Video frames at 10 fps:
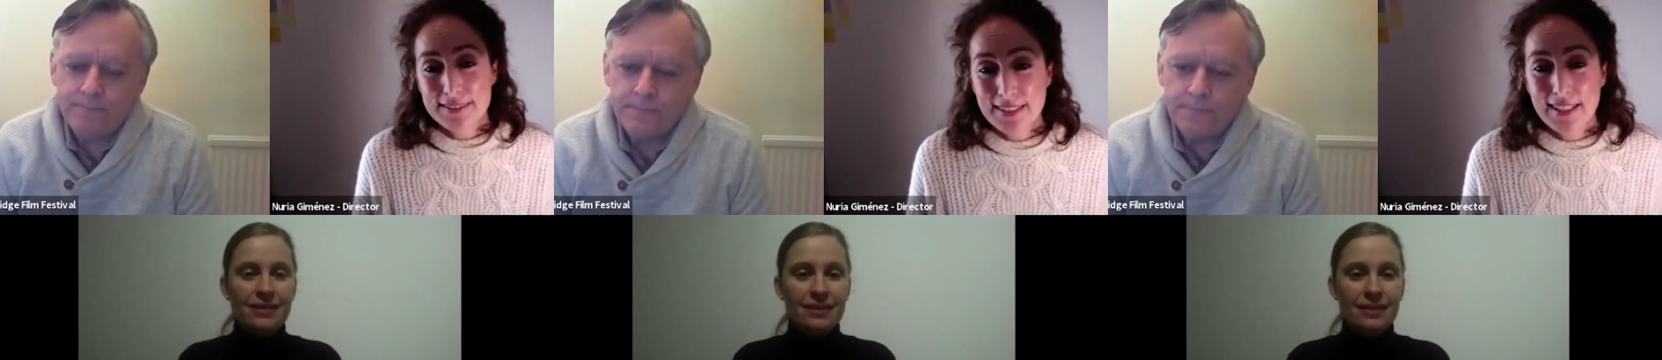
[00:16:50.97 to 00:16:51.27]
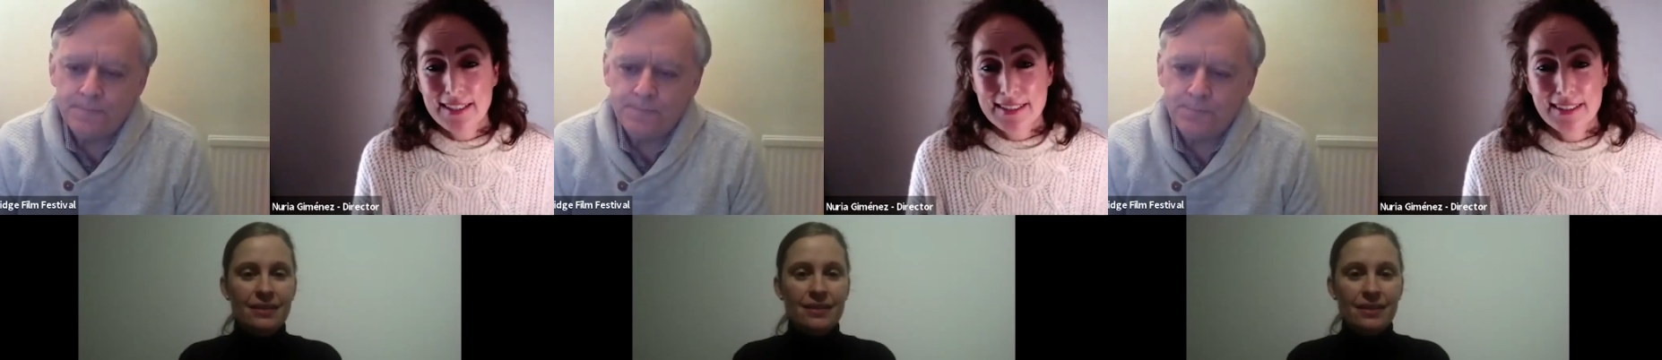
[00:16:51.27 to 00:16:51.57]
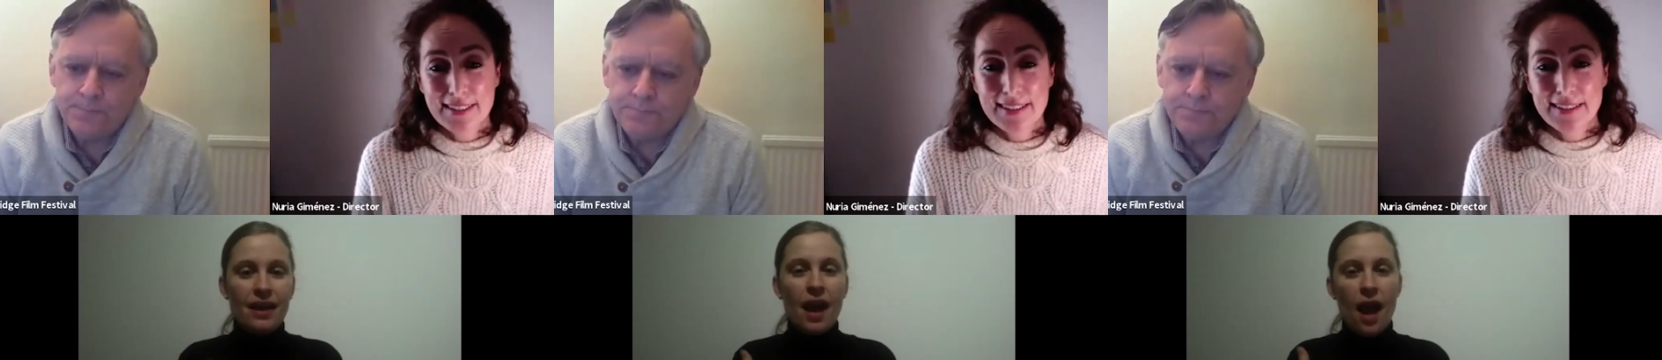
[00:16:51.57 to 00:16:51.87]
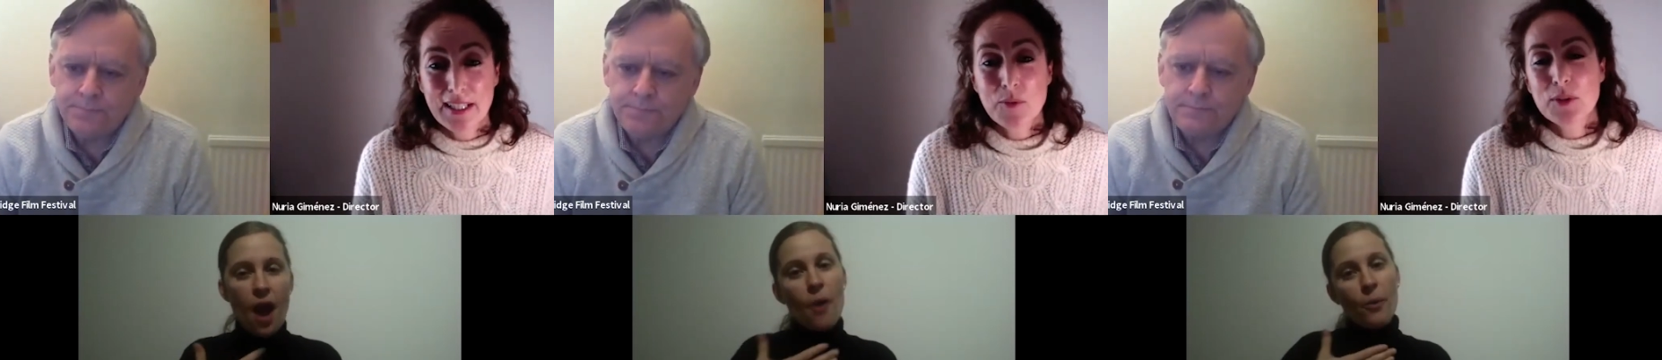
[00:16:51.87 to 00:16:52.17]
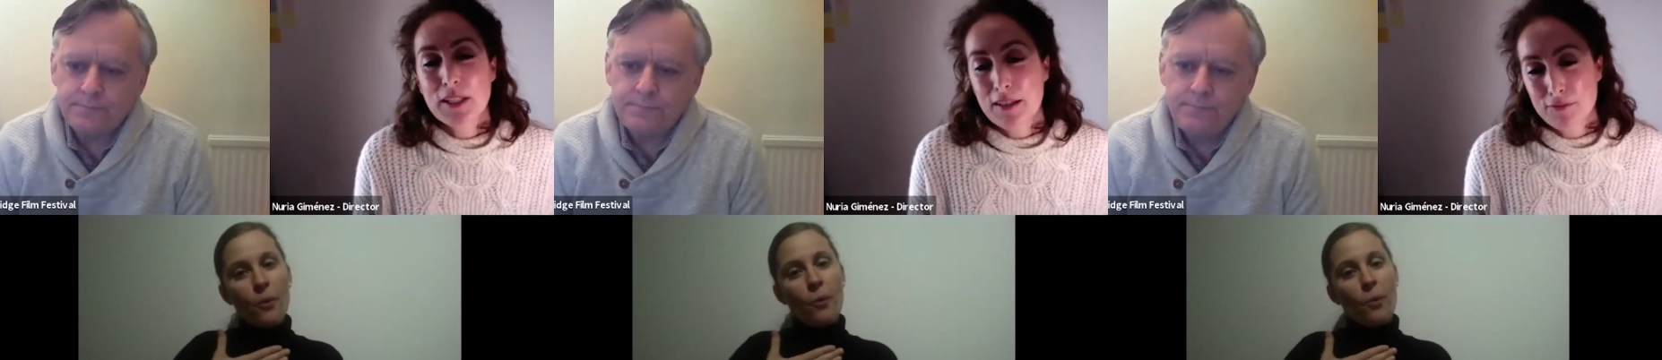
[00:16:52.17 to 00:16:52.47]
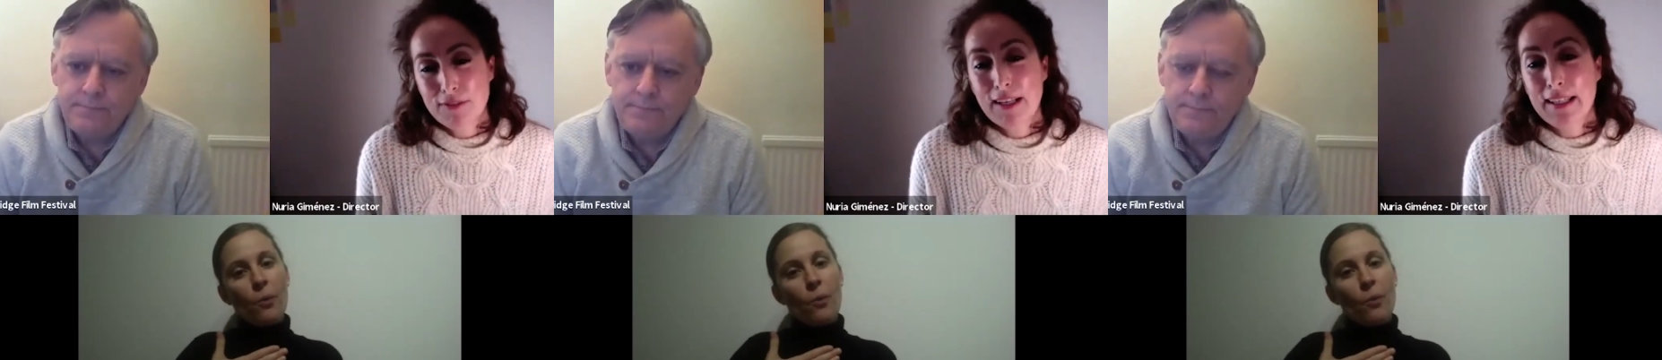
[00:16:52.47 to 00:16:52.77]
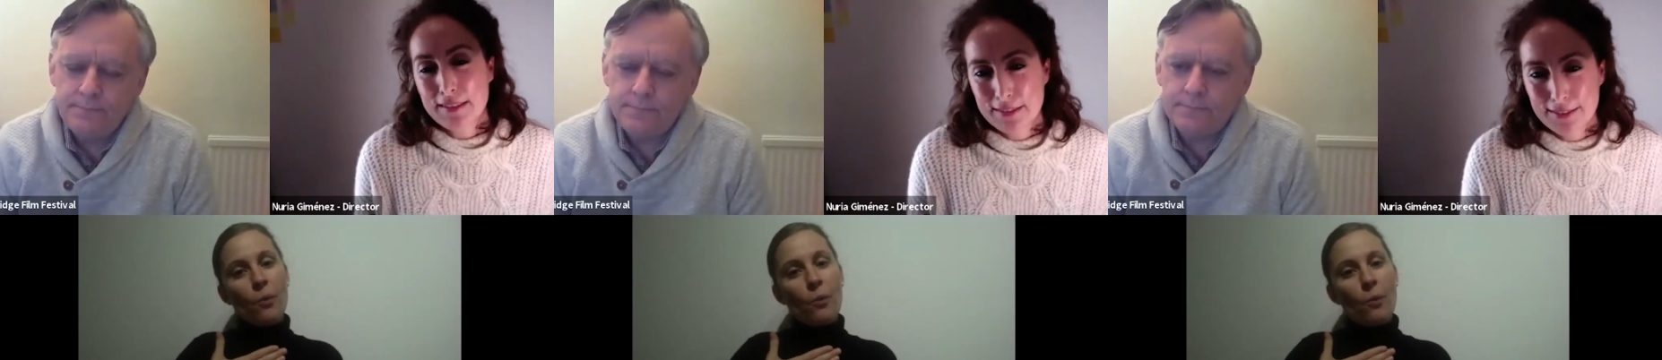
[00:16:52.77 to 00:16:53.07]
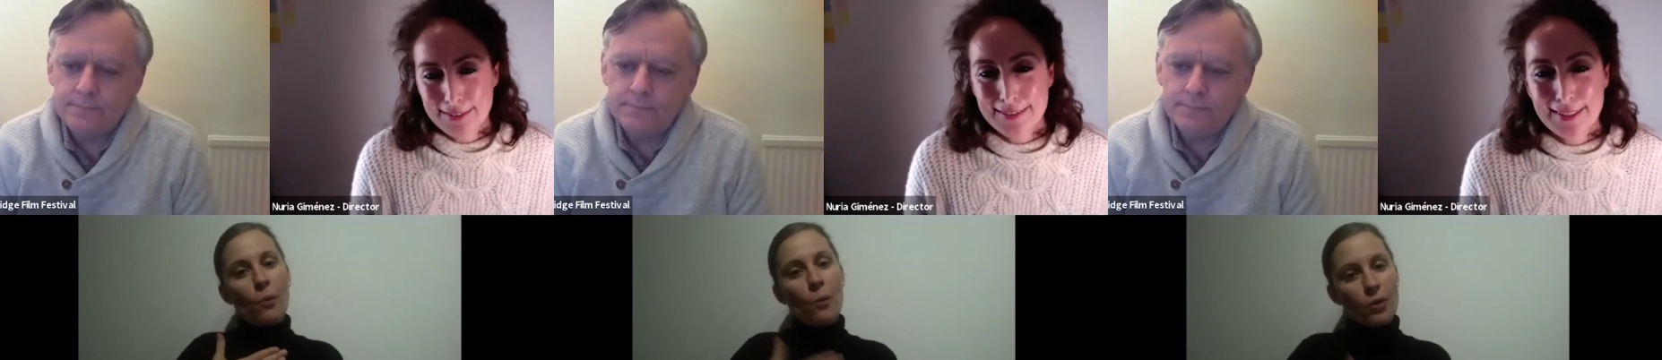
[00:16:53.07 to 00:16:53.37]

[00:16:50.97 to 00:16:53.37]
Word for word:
Speaker 1: that uh, they would have liked it,